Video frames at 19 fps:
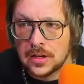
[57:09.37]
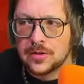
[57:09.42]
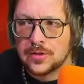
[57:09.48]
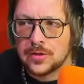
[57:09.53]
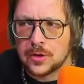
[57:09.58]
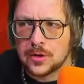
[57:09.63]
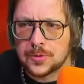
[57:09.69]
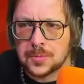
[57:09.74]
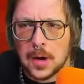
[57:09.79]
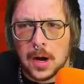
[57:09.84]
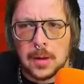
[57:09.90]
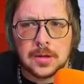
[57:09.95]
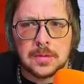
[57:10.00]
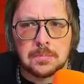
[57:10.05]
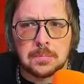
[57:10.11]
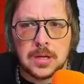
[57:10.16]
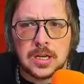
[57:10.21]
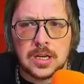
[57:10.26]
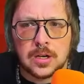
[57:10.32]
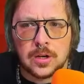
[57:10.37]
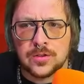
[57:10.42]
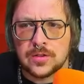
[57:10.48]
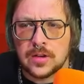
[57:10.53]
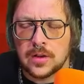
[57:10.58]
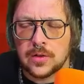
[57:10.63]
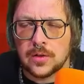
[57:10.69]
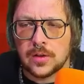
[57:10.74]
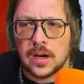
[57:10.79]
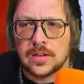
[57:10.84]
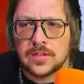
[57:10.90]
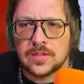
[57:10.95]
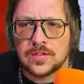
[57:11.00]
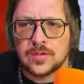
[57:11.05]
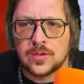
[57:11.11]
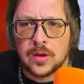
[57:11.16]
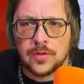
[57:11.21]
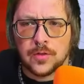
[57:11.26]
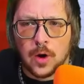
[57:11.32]
So there's probably beakers and other kinds of
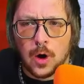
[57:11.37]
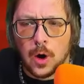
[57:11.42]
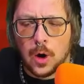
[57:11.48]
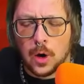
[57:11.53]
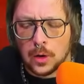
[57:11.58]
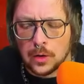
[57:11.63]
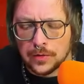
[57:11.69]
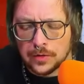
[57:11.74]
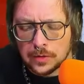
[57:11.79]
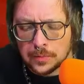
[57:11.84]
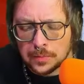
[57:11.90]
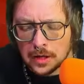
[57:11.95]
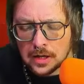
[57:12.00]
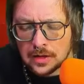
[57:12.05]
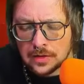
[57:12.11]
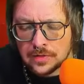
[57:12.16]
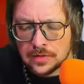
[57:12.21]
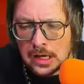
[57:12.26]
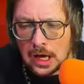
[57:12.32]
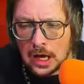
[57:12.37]
stuff all over the place.